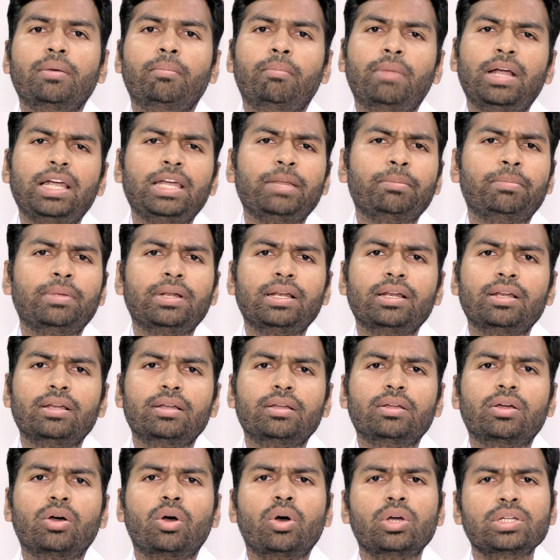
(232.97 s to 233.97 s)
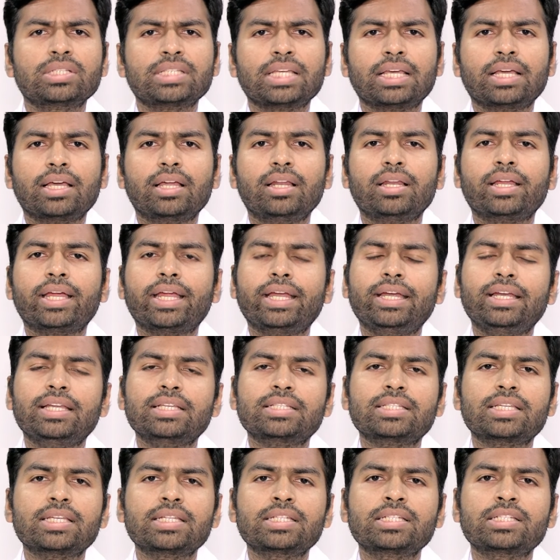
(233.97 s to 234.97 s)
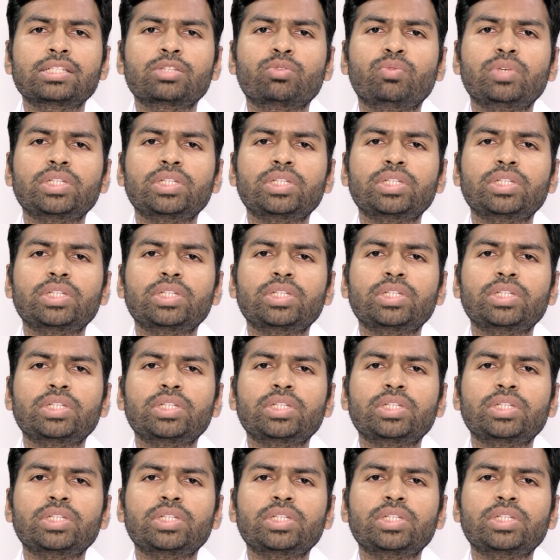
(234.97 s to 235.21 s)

multiple or single kidney cysts,